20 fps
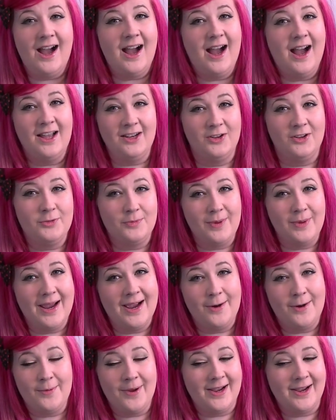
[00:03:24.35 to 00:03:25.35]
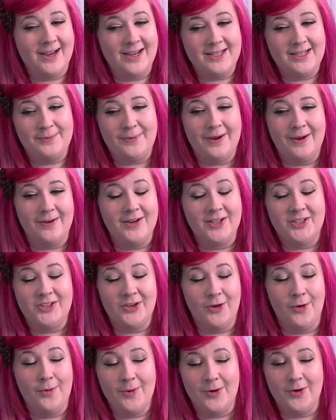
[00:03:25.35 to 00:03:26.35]
I love Meow by Katy Perry
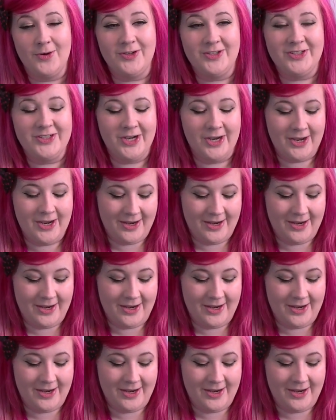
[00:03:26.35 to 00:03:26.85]
so much.